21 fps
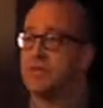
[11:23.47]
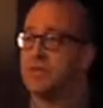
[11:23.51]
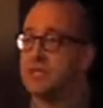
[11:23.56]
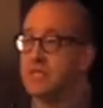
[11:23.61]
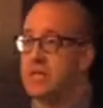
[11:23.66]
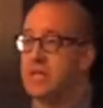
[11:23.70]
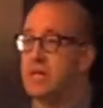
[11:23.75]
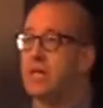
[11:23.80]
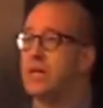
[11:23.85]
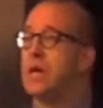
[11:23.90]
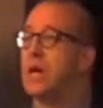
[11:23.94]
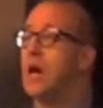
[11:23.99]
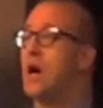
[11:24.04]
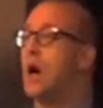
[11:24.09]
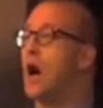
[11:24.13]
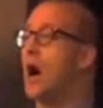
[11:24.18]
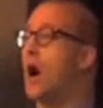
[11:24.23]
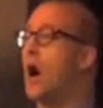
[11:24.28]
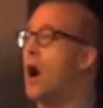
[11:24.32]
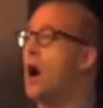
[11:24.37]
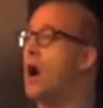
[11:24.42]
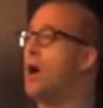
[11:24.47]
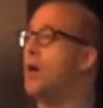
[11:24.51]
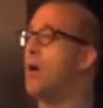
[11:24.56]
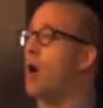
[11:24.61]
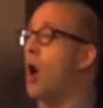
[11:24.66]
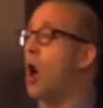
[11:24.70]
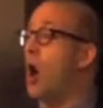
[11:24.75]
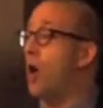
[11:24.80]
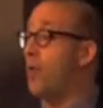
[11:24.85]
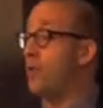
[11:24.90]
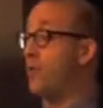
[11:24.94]
I've ever seen uh,
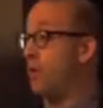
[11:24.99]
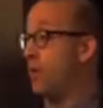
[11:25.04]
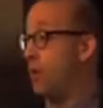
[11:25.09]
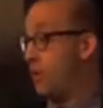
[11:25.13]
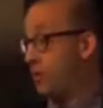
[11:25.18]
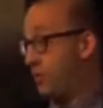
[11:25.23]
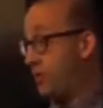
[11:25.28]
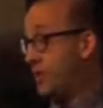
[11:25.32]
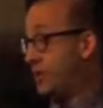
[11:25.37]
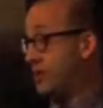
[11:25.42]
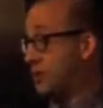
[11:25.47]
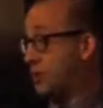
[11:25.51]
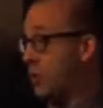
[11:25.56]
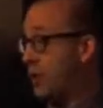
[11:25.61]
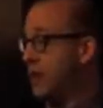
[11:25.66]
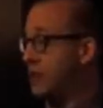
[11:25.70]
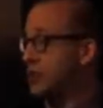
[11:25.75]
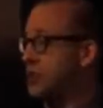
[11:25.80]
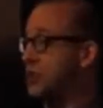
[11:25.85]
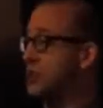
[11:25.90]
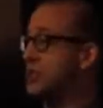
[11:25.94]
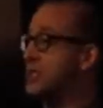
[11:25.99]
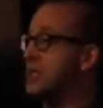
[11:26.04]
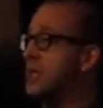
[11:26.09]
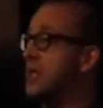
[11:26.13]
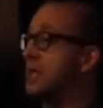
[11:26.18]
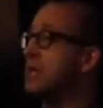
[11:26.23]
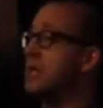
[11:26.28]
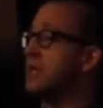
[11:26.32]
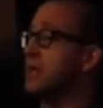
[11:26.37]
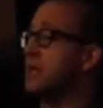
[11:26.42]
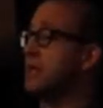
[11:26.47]
on these
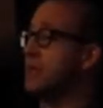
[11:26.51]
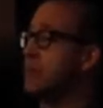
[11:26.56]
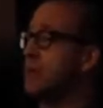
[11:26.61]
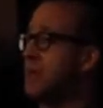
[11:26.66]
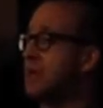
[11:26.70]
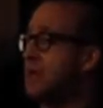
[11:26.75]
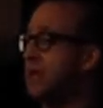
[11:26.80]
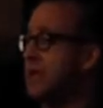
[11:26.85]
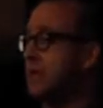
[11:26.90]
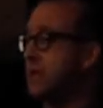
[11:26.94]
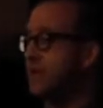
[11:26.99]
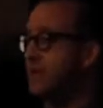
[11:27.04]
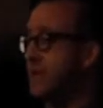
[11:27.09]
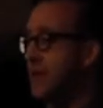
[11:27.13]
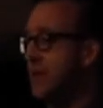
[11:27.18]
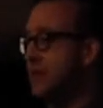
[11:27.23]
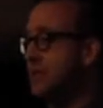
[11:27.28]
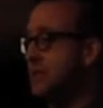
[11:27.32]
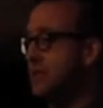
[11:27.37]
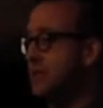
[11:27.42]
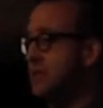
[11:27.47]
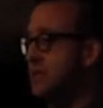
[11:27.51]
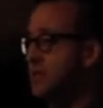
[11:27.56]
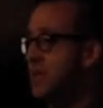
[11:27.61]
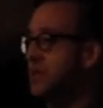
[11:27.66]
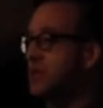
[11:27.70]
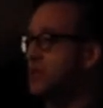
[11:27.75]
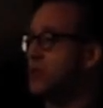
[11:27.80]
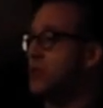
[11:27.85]
questions in England at the beginning of the 18th